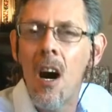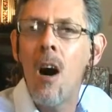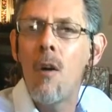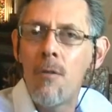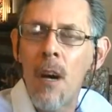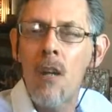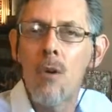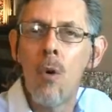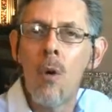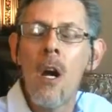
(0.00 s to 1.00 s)
of
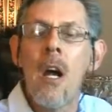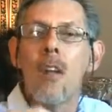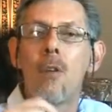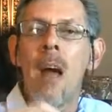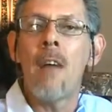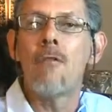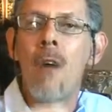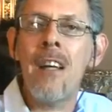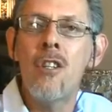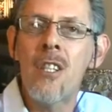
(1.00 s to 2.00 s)
faith, or to have
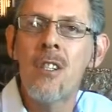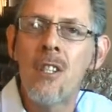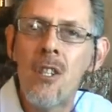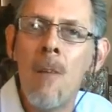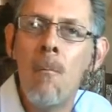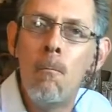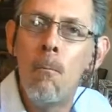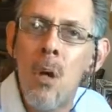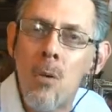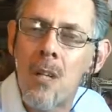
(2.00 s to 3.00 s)
righteousness
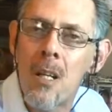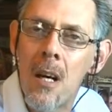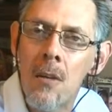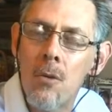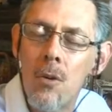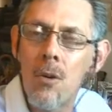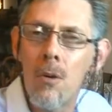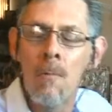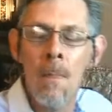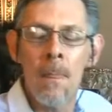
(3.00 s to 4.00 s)
imputed unto
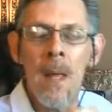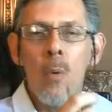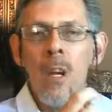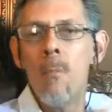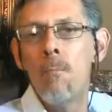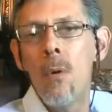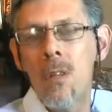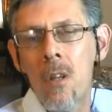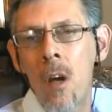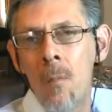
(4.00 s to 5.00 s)
you. That word
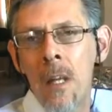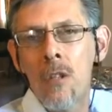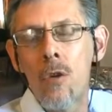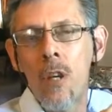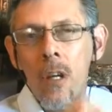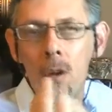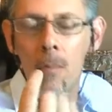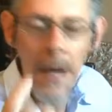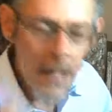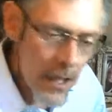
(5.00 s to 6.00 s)
imputed there means to, to
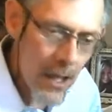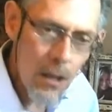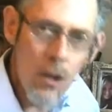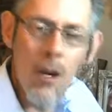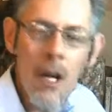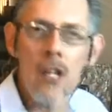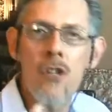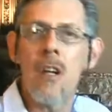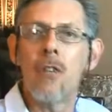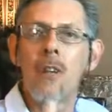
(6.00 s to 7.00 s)
make a
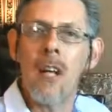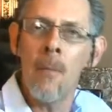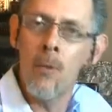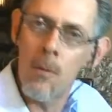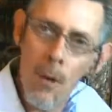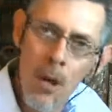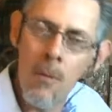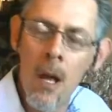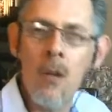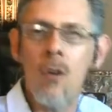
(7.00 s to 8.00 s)
calculation and to come to a
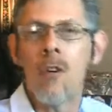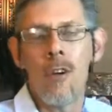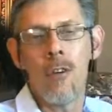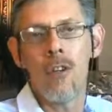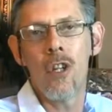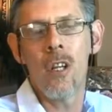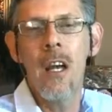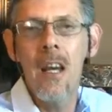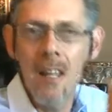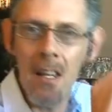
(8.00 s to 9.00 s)
bottom line conclusion
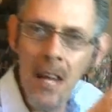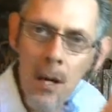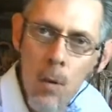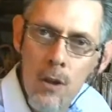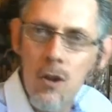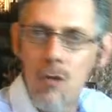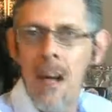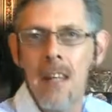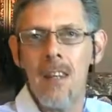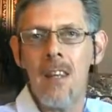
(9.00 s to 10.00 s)
that that was the
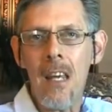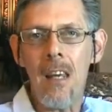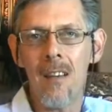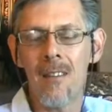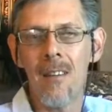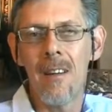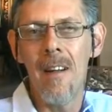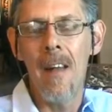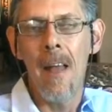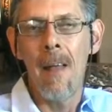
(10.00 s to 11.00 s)
right thing.
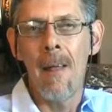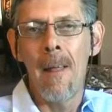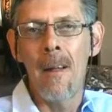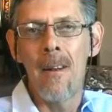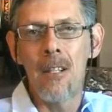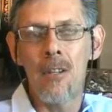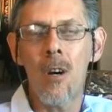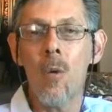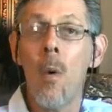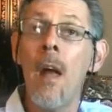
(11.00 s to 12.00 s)

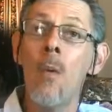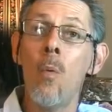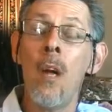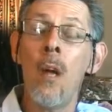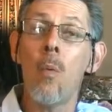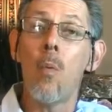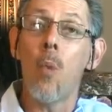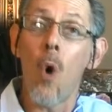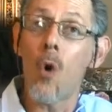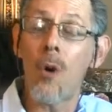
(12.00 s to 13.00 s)
So when we
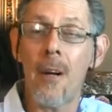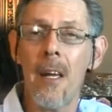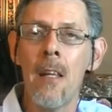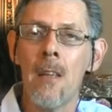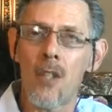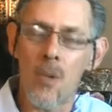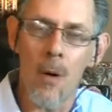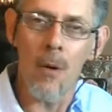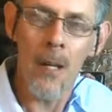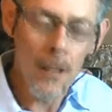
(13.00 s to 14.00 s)
walk in the
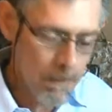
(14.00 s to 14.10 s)
Spirit,